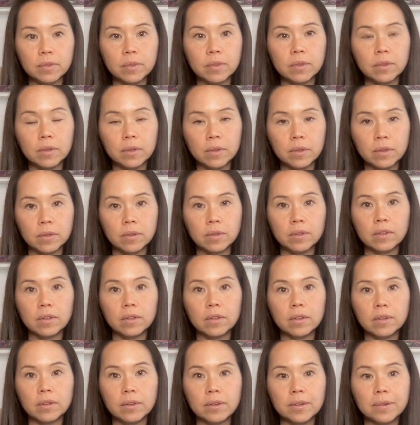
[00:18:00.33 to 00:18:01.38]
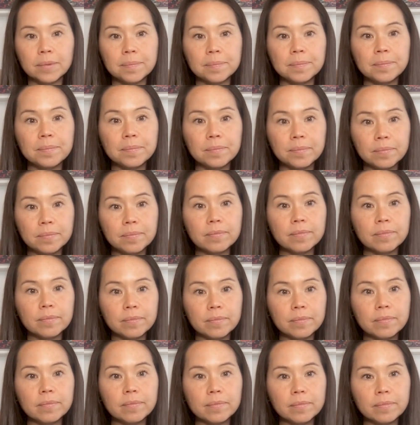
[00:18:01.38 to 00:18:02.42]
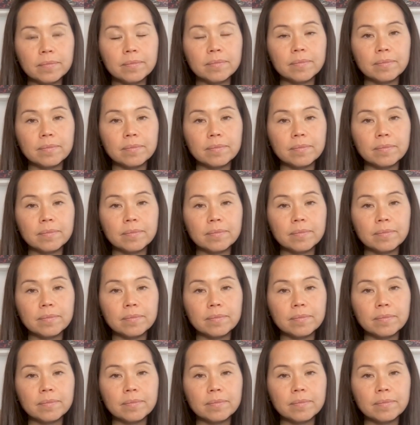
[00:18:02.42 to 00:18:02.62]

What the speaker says: No words are spoken by the person on screen.